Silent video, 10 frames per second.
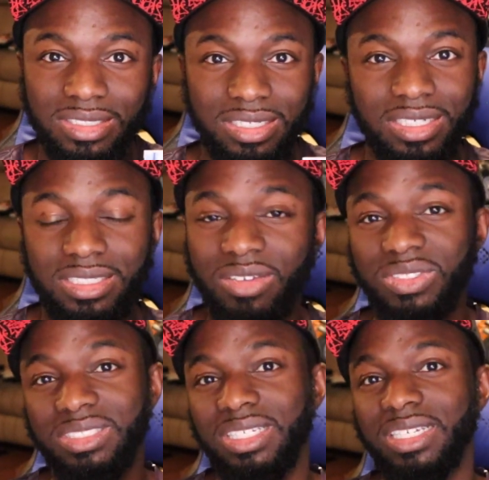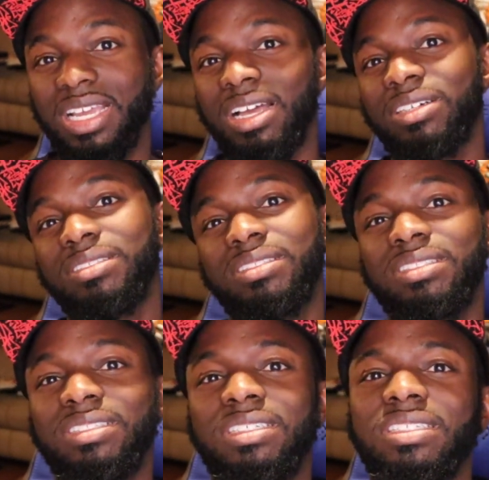Definitely check out,
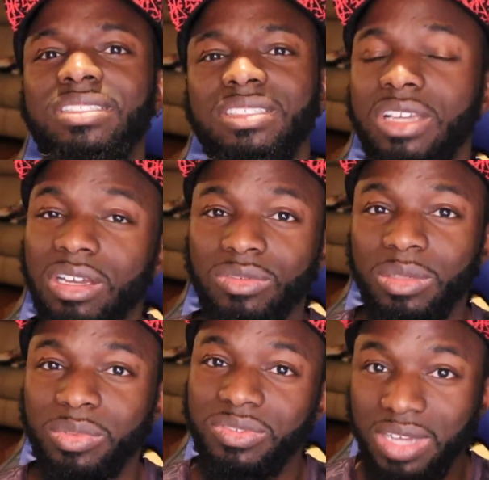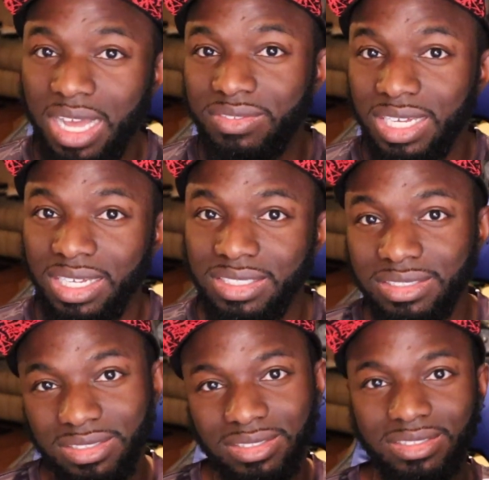it's Young Ripper 59.
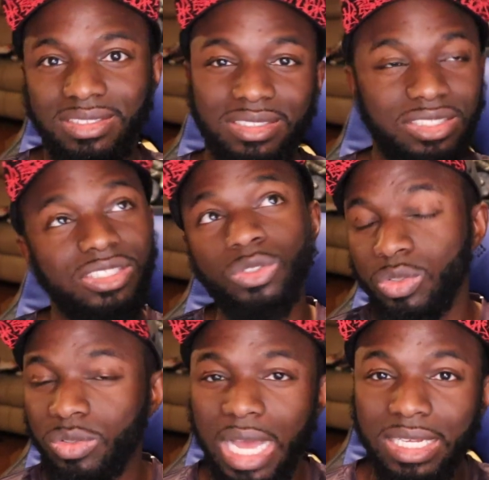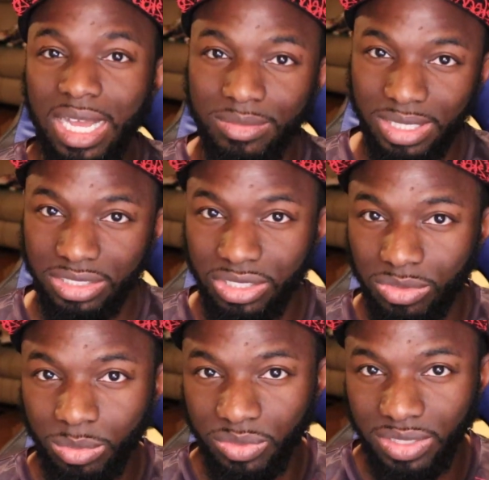It's
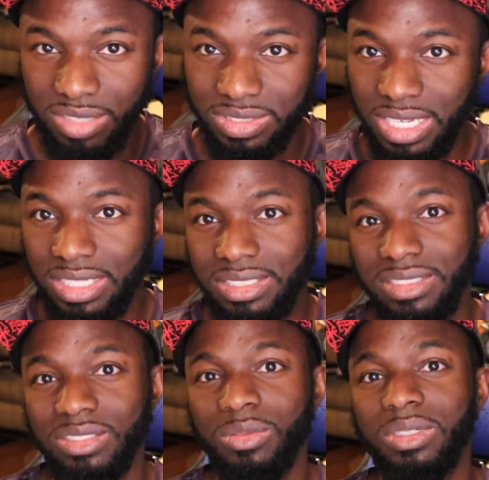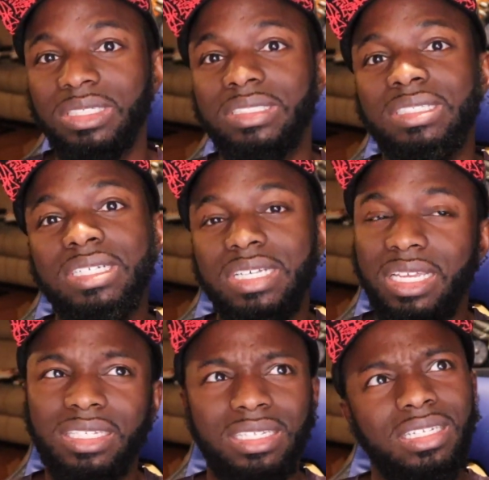youtube.com/YoungRipper59. He's the one,
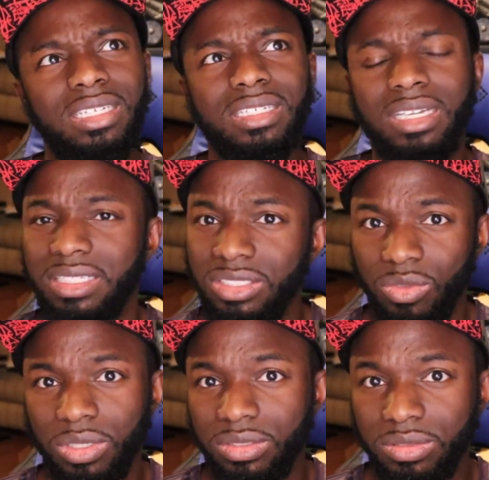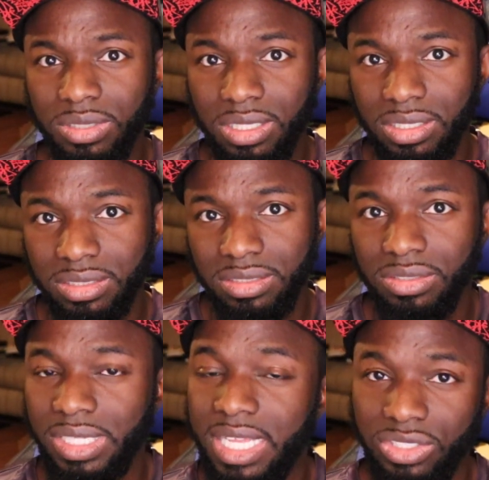and then he's the one who, you
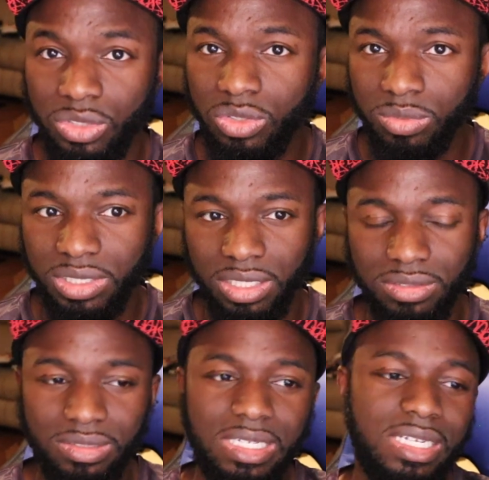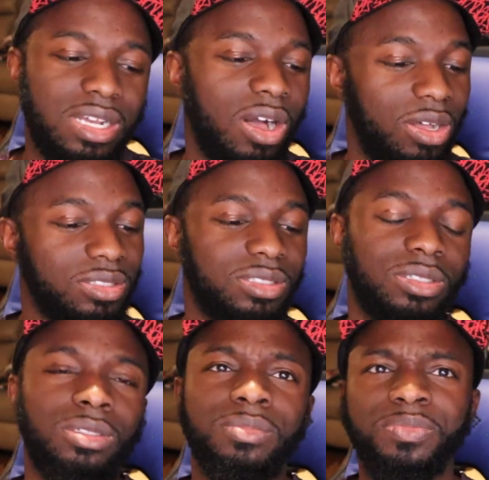know, he has a YouTube channel.
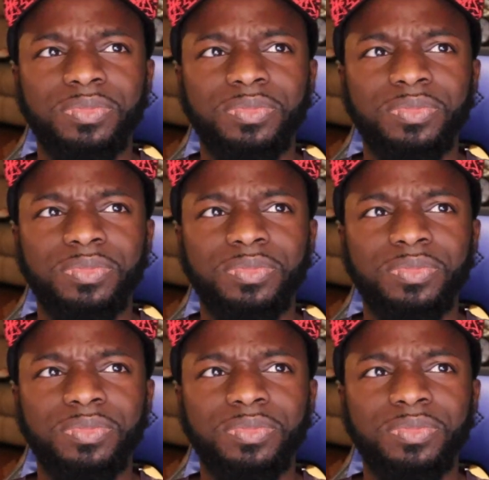Also,